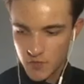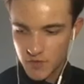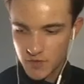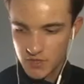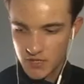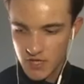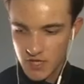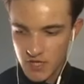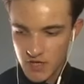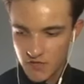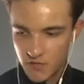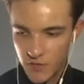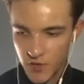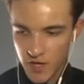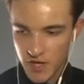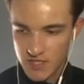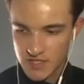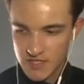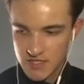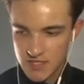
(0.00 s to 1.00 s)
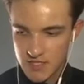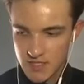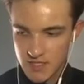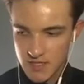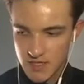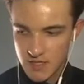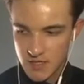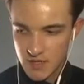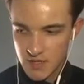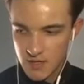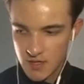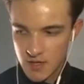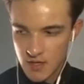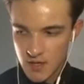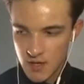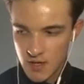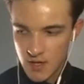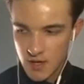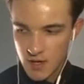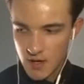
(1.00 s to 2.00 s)
believe what I see.
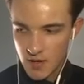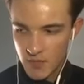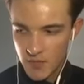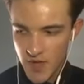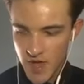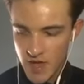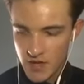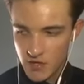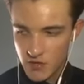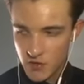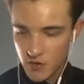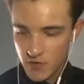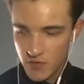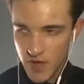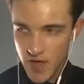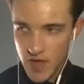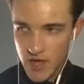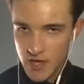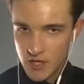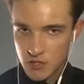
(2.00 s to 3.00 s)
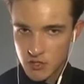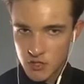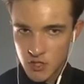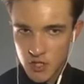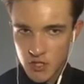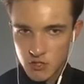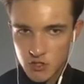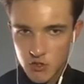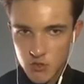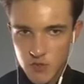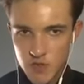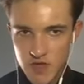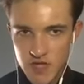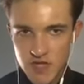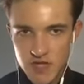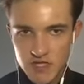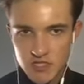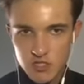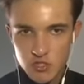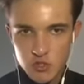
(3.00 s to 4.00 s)
A man your age to
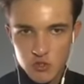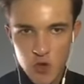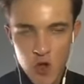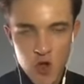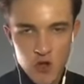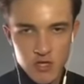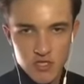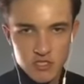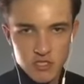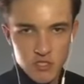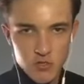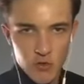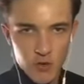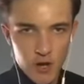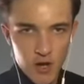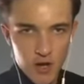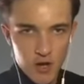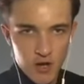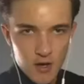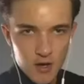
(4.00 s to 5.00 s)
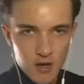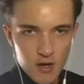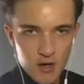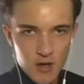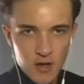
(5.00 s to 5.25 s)
be as strong as you are.